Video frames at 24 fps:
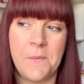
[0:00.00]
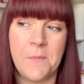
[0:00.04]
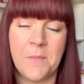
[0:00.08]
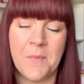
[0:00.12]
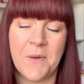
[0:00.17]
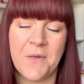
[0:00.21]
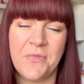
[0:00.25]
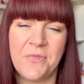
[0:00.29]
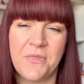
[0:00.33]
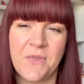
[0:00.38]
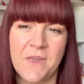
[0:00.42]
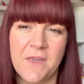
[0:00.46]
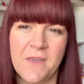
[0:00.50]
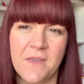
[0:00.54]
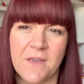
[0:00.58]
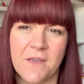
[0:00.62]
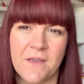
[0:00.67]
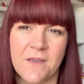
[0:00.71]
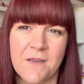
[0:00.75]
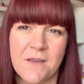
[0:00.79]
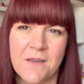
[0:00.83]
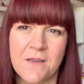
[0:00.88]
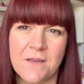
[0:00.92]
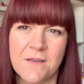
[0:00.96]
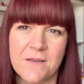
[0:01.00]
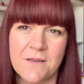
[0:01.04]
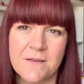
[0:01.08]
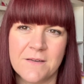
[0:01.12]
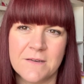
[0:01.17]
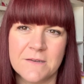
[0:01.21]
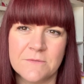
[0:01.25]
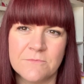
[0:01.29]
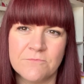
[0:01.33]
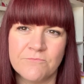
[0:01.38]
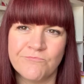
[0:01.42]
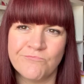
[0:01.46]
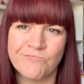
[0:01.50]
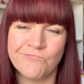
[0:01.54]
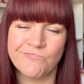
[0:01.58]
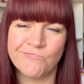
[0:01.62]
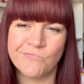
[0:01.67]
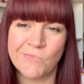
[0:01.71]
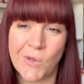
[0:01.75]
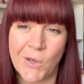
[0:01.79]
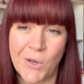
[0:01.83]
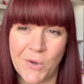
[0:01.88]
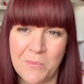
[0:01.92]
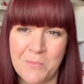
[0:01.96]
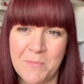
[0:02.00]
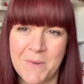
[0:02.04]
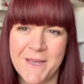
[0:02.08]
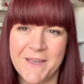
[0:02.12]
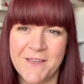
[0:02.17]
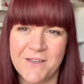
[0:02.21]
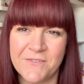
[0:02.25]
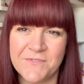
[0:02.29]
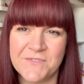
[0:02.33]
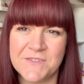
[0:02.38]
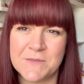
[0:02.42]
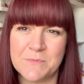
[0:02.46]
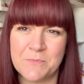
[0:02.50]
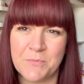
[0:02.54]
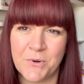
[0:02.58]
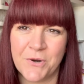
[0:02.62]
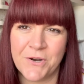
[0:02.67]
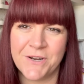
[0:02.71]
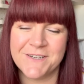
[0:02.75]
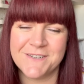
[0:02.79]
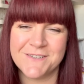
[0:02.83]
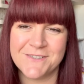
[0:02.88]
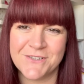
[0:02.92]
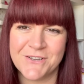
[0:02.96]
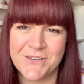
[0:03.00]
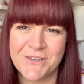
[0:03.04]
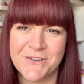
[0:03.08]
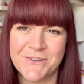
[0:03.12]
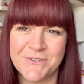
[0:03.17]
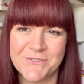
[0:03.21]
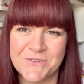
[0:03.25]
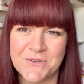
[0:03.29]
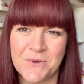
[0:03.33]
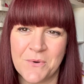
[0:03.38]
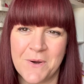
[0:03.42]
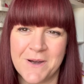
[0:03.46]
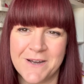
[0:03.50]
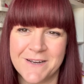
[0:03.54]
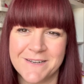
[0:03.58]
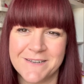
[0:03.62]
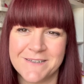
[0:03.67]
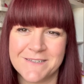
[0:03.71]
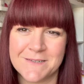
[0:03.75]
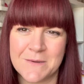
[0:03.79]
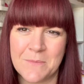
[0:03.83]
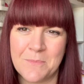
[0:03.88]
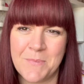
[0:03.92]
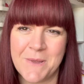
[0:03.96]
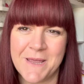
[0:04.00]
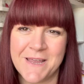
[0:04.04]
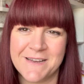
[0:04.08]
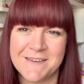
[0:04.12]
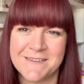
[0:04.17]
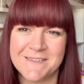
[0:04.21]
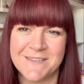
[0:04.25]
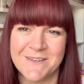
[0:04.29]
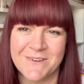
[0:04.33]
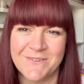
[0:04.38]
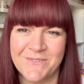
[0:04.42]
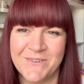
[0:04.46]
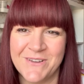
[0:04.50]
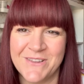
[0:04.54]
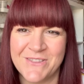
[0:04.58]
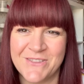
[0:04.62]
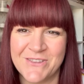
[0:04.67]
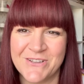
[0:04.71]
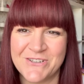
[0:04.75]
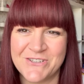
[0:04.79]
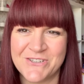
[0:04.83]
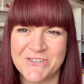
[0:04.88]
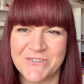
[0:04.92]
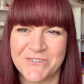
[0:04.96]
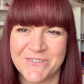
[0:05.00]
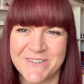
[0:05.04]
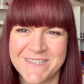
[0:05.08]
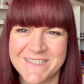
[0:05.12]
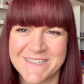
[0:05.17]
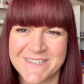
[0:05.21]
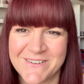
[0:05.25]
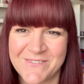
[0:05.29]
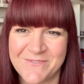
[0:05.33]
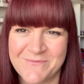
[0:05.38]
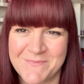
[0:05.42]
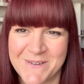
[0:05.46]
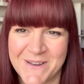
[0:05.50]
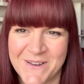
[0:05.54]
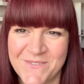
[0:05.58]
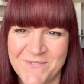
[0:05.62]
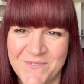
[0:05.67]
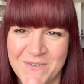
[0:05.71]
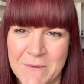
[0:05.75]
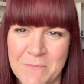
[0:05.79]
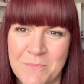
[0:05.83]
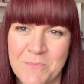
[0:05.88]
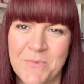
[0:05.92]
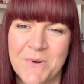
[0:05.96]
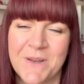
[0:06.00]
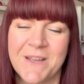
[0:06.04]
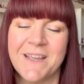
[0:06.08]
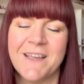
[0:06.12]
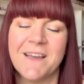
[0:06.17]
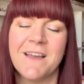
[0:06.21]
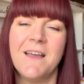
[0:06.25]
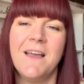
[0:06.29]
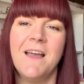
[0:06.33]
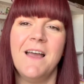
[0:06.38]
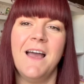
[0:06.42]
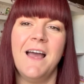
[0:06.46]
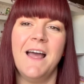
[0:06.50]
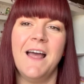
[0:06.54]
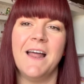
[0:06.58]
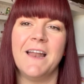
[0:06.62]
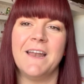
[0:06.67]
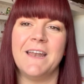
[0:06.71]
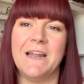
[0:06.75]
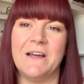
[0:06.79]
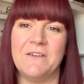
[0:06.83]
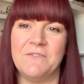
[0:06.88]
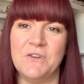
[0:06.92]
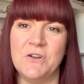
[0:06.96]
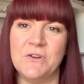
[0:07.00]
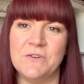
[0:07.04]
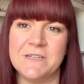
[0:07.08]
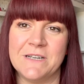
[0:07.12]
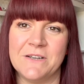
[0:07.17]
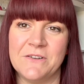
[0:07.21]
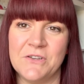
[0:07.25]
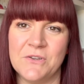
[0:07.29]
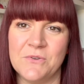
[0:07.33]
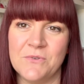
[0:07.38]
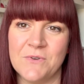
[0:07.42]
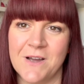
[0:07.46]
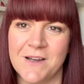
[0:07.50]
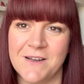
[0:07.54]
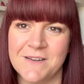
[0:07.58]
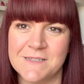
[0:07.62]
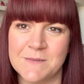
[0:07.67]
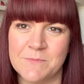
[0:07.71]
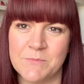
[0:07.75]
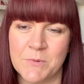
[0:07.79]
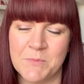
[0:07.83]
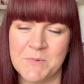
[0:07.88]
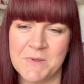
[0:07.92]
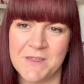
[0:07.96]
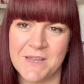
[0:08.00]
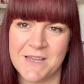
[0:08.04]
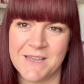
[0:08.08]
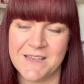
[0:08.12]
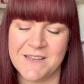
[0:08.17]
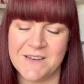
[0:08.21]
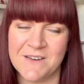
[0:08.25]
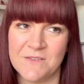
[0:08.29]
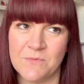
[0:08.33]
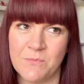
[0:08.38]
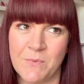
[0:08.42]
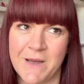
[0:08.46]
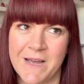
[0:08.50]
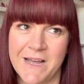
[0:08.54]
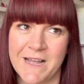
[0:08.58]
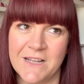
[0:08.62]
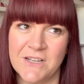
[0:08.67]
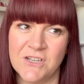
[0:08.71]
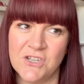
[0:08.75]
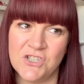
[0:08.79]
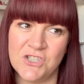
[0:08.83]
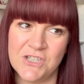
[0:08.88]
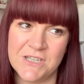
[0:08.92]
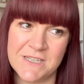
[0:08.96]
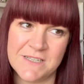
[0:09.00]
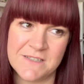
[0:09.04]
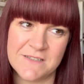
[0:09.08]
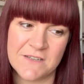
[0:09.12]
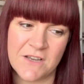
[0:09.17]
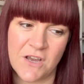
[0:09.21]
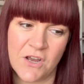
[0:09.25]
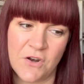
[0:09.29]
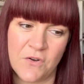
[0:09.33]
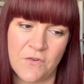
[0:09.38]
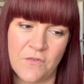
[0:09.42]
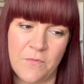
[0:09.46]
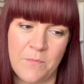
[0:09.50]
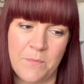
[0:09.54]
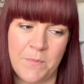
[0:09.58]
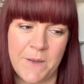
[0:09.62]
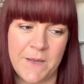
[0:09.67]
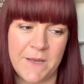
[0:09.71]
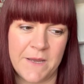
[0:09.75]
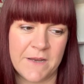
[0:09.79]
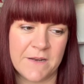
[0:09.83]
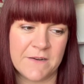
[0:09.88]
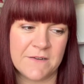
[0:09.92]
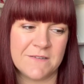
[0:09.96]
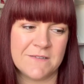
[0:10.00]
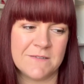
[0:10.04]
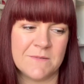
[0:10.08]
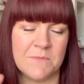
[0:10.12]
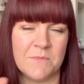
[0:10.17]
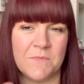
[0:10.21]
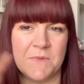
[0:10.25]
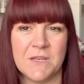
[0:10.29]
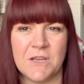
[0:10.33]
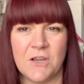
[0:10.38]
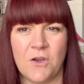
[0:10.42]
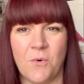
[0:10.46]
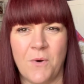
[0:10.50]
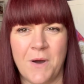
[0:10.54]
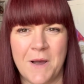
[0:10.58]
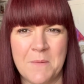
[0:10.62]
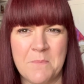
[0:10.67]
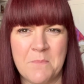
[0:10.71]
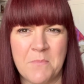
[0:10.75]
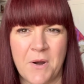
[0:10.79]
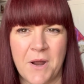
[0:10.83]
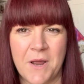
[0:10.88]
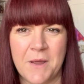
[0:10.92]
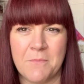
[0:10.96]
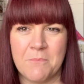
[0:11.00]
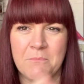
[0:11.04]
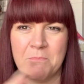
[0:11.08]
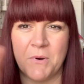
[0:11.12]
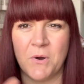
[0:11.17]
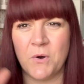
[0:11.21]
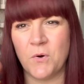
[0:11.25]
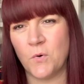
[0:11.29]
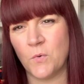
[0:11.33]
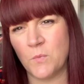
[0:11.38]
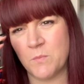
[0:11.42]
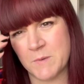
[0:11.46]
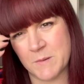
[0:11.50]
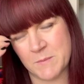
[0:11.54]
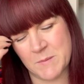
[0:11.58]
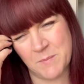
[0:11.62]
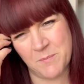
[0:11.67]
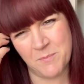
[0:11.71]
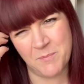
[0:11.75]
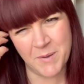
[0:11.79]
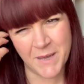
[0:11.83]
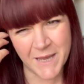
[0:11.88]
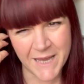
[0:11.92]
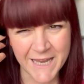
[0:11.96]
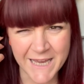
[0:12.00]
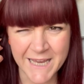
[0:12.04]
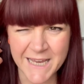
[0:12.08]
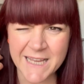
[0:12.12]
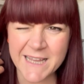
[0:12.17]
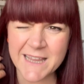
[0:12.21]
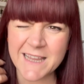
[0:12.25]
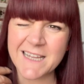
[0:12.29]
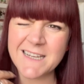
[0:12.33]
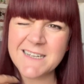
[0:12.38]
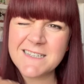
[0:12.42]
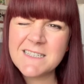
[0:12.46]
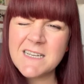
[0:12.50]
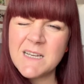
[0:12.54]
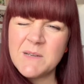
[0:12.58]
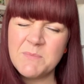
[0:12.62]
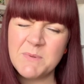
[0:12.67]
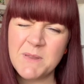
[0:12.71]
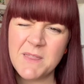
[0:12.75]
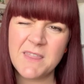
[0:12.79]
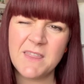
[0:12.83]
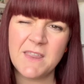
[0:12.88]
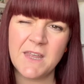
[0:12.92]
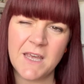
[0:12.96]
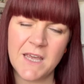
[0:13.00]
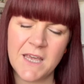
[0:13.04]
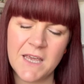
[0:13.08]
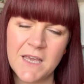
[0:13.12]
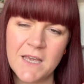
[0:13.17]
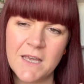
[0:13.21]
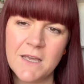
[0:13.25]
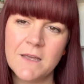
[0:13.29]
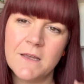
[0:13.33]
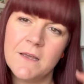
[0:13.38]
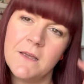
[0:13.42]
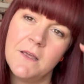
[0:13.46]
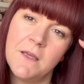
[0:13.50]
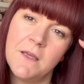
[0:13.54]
I think I may have surprised the girls quite a bit with the choice of my fabric. Now, I've no doubt you guys are probably thinking as well, she's going to have picked something quite bright and bold, maybe pink, that type of thing.